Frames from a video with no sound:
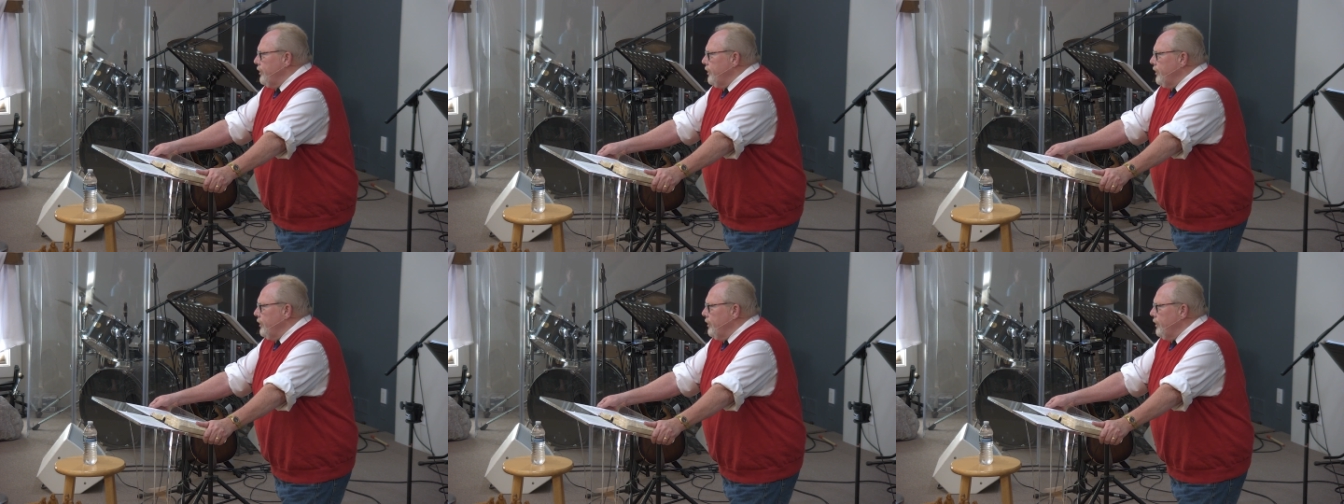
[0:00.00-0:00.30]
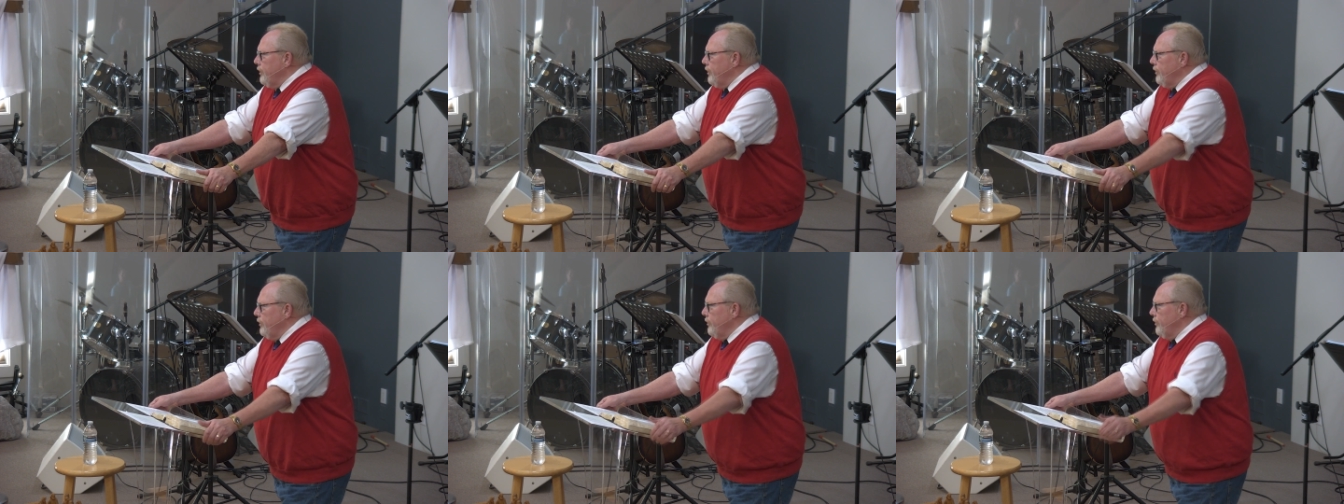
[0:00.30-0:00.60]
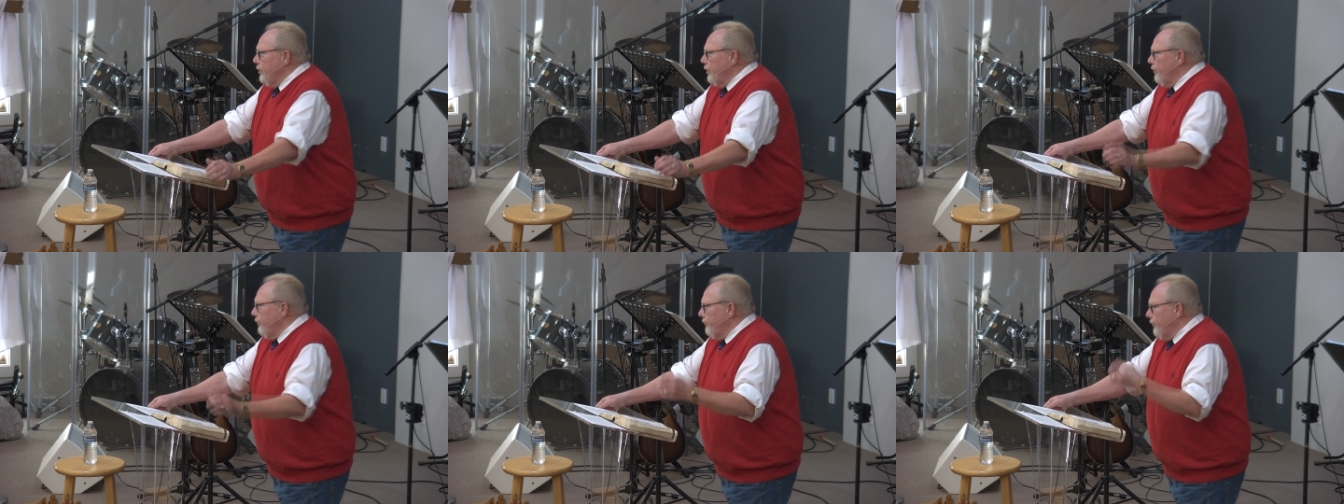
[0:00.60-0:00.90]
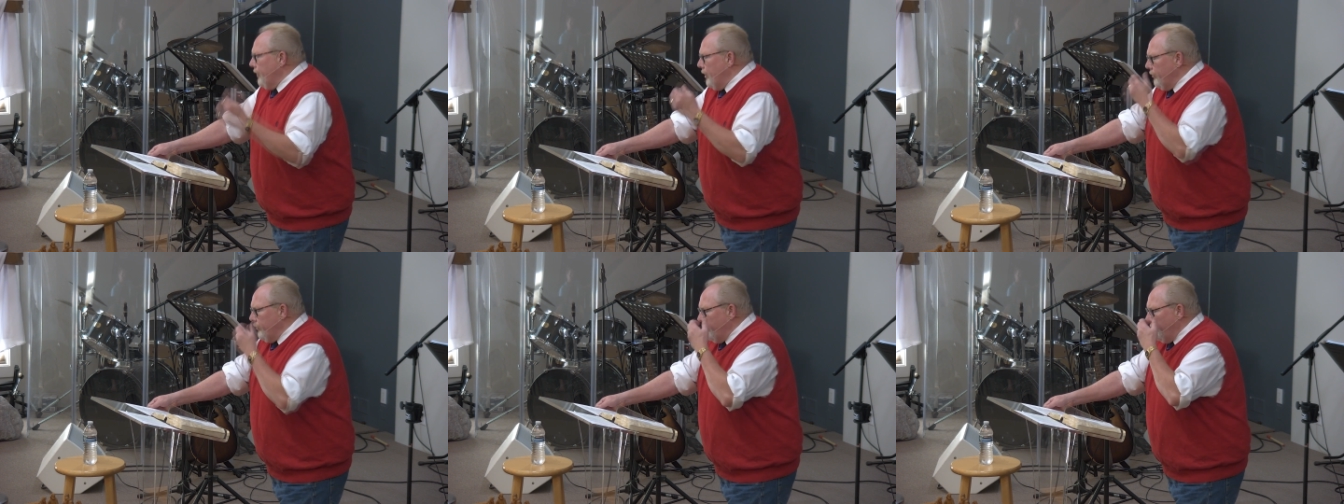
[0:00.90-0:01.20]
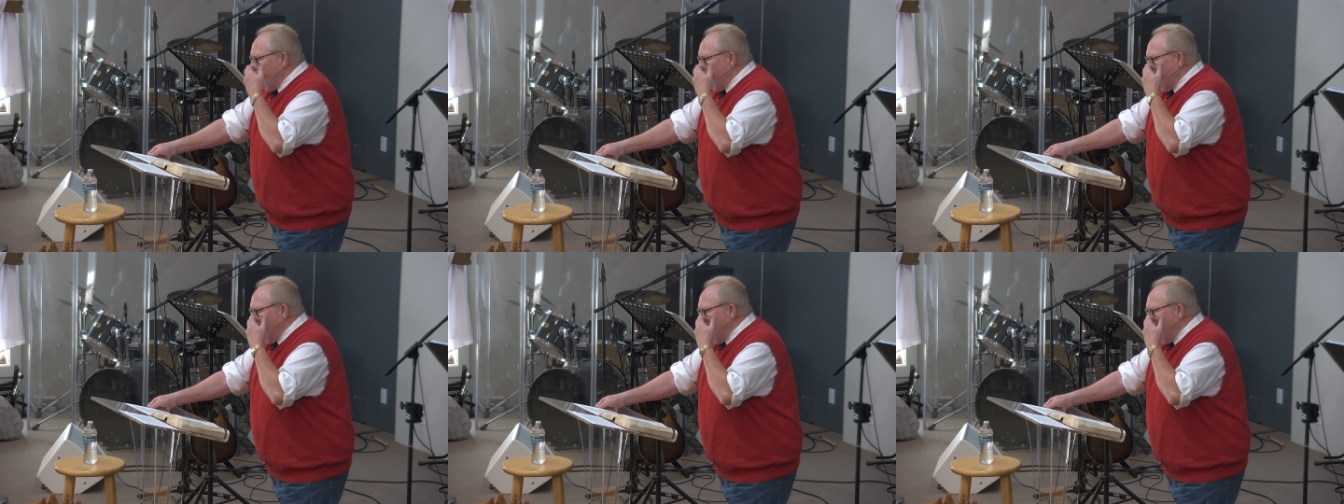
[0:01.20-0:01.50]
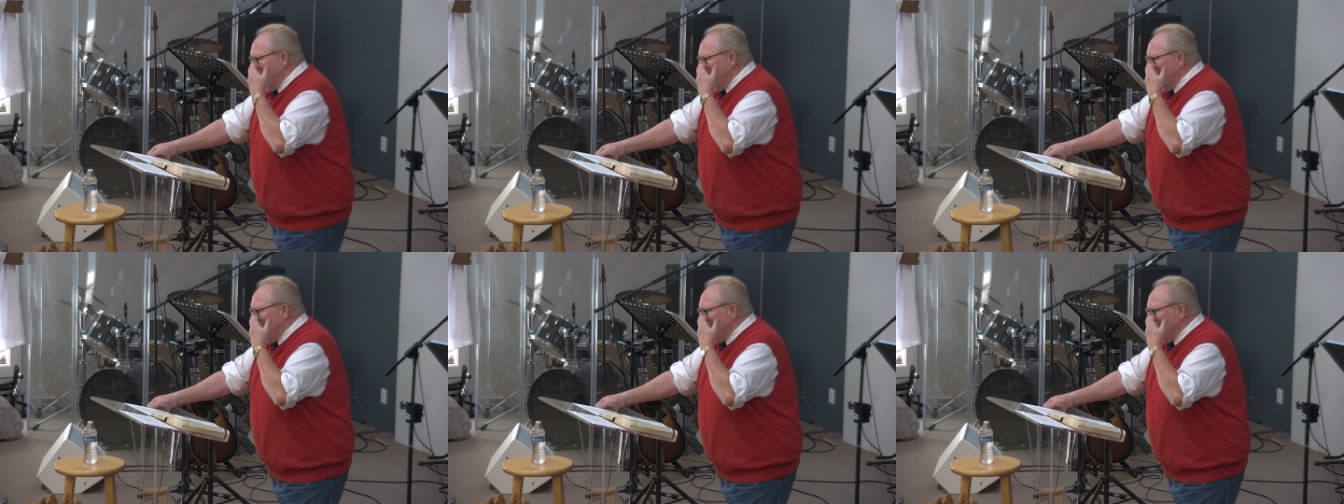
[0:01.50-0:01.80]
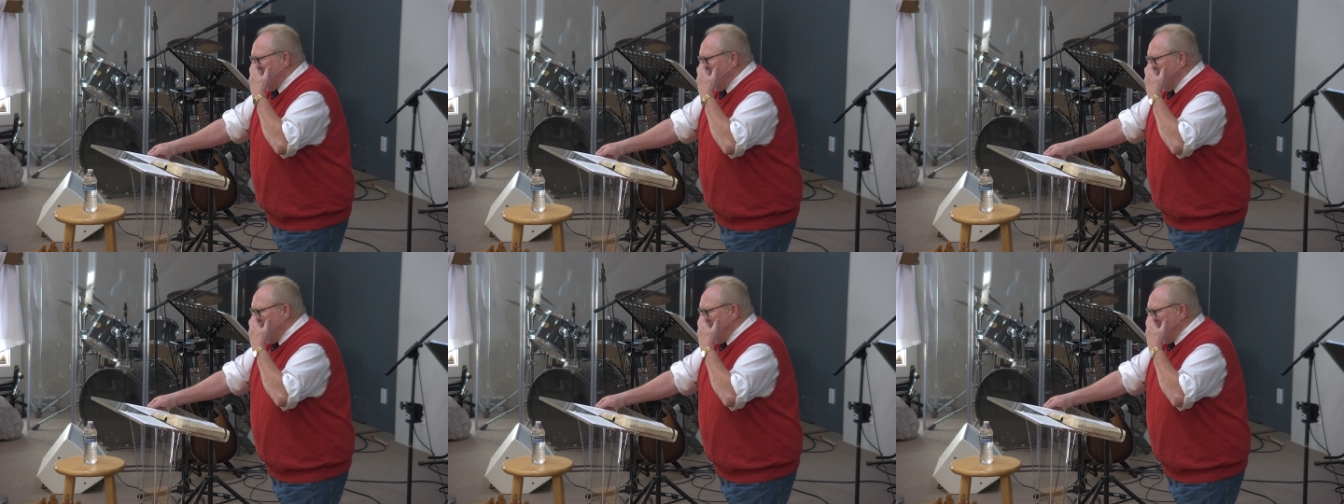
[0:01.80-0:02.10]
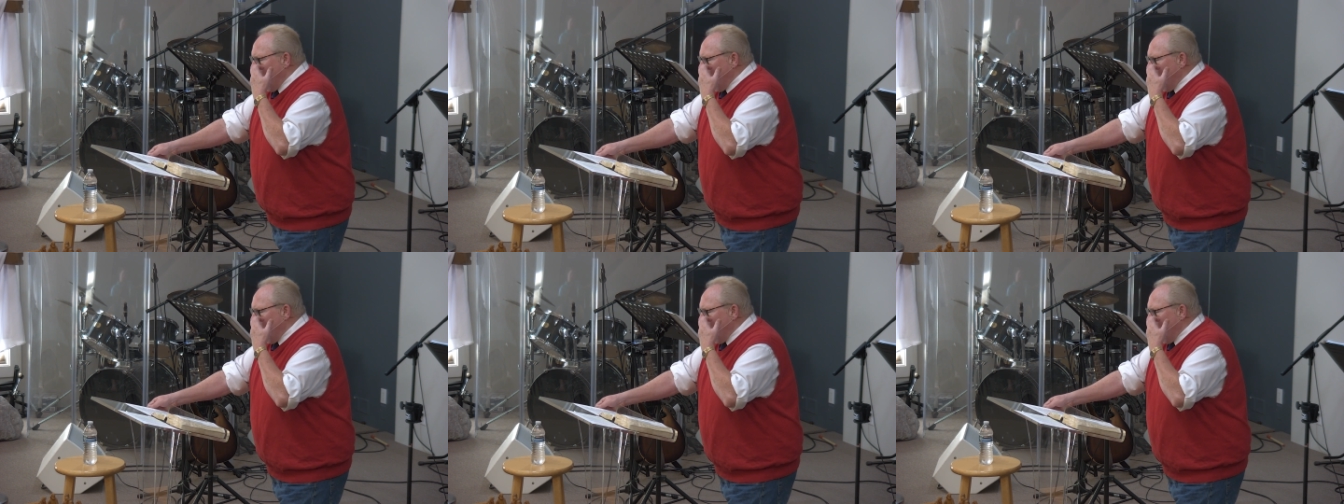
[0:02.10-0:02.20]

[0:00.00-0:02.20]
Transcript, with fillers: and our founding fathers,